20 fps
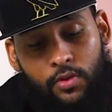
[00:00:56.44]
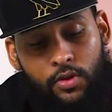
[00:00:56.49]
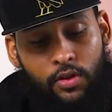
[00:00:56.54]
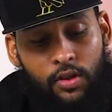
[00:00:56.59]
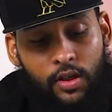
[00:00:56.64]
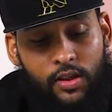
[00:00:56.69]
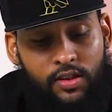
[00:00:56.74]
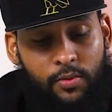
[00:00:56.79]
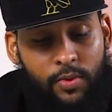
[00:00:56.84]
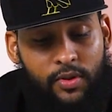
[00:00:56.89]

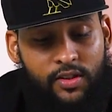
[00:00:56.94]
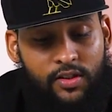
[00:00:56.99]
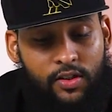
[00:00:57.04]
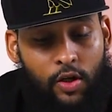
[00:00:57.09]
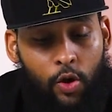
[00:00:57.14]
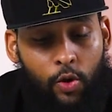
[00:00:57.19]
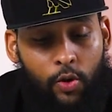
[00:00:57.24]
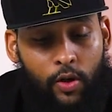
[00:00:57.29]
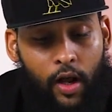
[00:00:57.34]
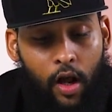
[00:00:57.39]
These have been
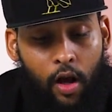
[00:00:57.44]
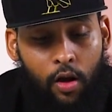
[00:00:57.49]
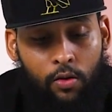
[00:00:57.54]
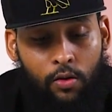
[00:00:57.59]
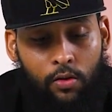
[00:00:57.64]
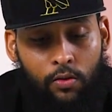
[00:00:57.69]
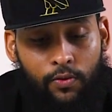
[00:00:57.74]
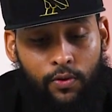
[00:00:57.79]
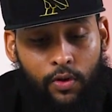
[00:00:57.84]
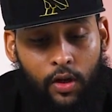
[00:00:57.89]
sold
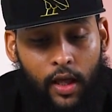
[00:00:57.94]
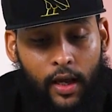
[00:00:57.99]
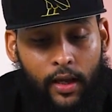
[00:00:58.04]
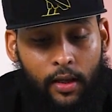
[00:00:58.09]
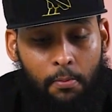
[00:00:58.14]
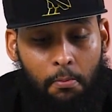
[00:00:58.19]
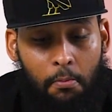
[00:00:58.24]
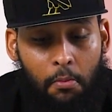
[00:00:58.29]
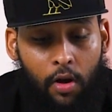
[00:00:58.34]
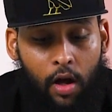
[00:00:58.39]
out for
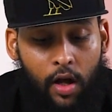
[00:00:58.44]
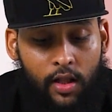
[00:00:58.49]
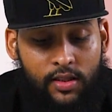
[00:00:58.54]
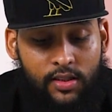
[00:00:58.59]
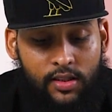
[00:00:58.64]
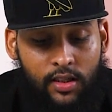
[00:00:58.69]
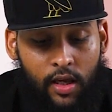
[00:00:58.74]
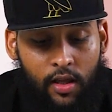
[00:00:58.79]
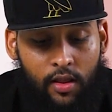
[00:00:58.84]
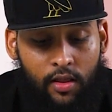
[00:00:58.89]
like
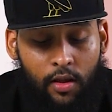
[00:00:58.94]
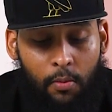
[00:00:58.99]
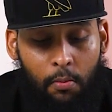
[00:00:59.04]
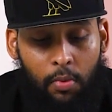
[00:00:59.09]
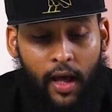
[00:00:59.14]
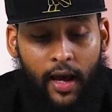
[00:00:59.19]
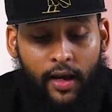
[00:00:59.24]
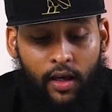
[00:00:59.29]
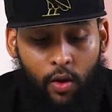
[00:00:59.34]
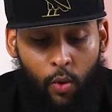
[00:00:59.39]
months in the
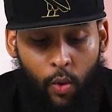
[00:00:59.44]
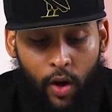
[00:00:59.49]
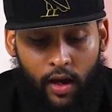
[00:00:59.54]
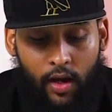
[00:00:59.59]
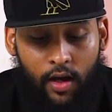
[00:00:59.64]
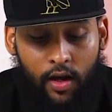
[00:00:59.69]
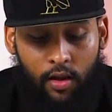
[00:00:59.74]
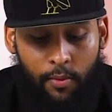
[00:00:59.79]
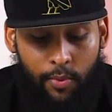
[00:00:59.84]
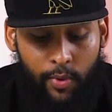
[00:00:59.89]
black and
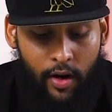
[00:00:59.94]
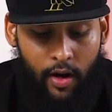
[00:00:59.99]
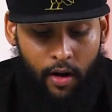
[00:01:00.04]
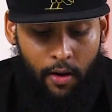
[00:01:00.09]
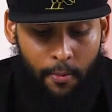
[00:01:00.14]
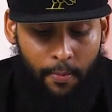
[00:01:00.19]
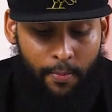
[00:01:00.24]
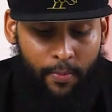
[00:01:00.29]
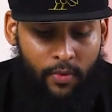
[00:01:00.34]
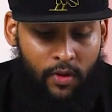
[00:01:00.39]
white color
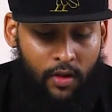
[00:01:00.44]
pair.